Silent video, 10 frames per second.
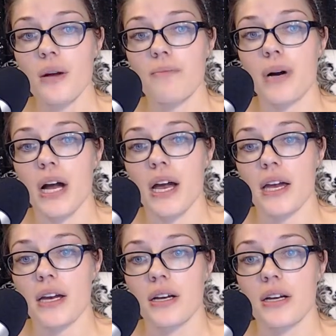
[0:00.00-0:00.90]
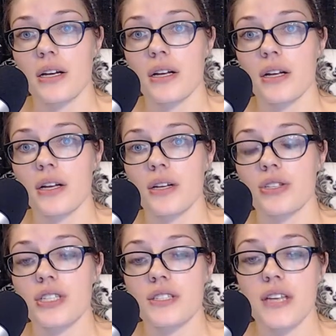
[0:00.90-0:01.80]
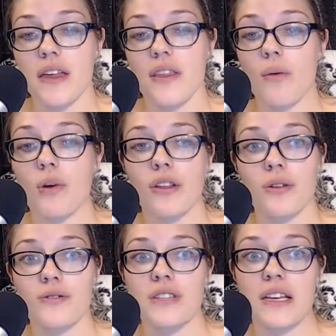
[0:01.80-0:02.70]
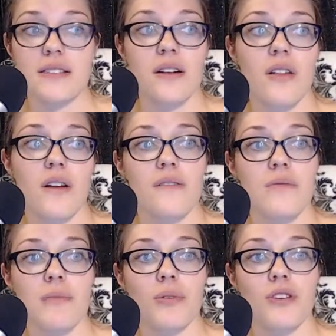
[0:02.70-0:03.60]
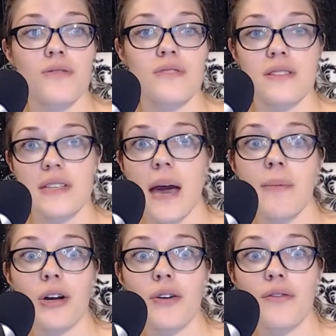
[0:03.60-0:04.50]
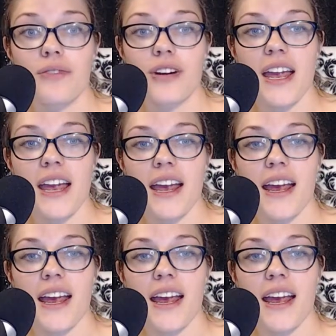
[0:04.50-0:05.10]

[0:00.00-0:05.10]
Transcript: But she said that one of those things that a lot of people use is chemical free,